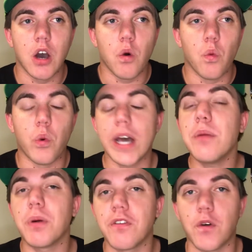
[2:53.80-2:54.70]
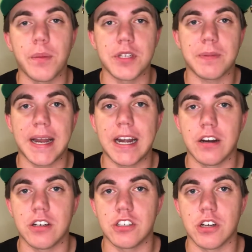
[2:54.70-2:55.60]
what a performance by
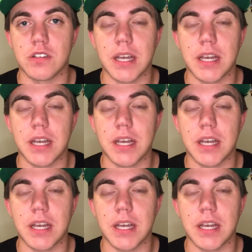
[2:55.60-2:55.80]
Erik Jones.